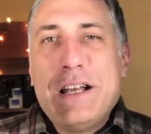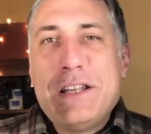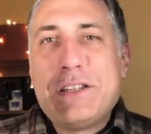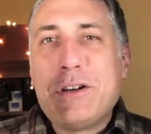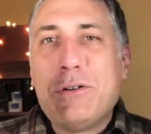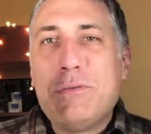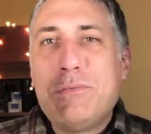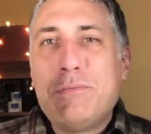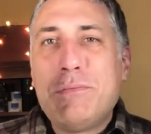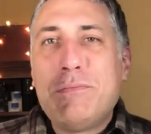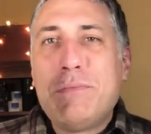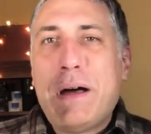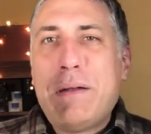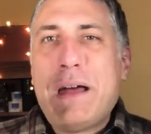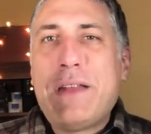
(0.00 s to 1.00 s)
So
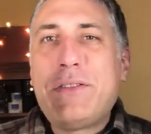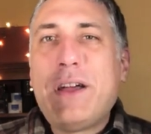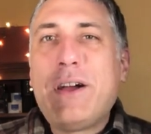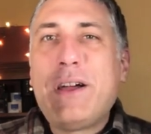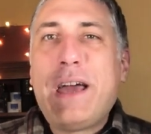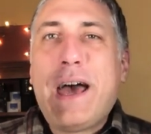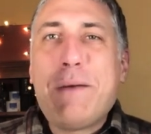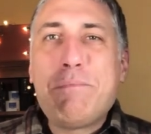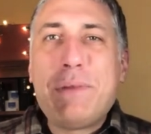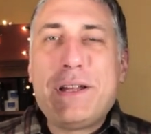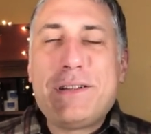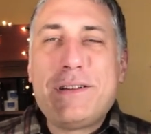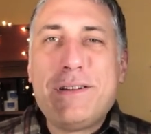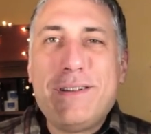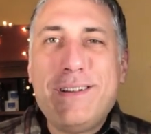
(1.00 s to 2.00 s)
I'm not there yet,
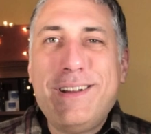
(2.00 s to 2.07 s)
but